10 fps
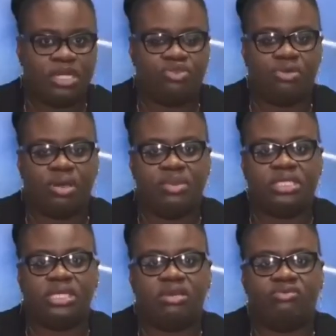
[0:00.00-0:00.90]
during a
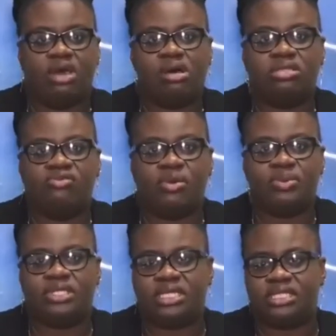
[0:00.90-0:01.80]
meeting of the House of
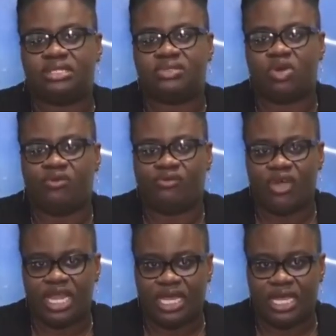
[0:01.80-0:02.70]
Representatives on
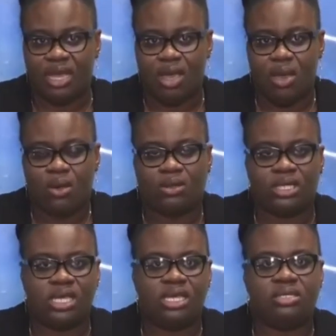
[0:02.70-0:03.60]
Friday, on
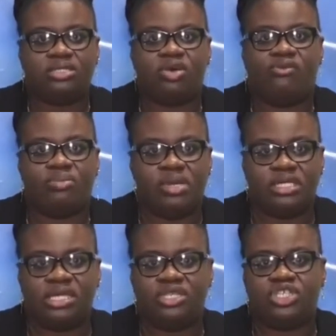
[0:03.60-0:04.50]
the heels of a
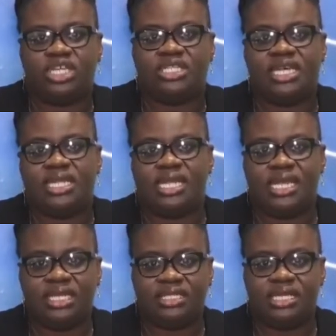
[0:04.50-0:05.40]
meeting she attended
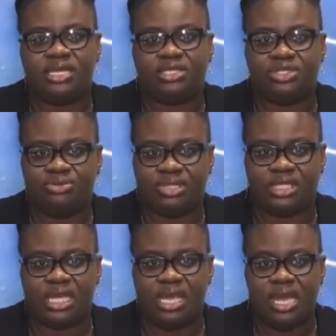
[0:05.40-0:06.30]
in Antigua
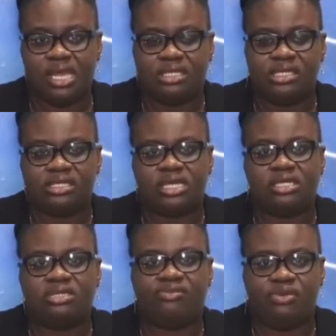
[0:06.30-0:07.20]
Tuesday to
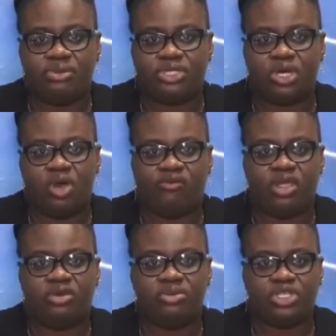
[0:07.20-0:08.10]
discuss the future of
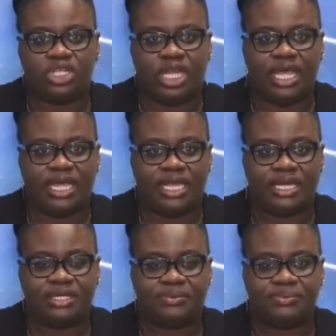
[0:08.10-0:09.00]
the regional airline.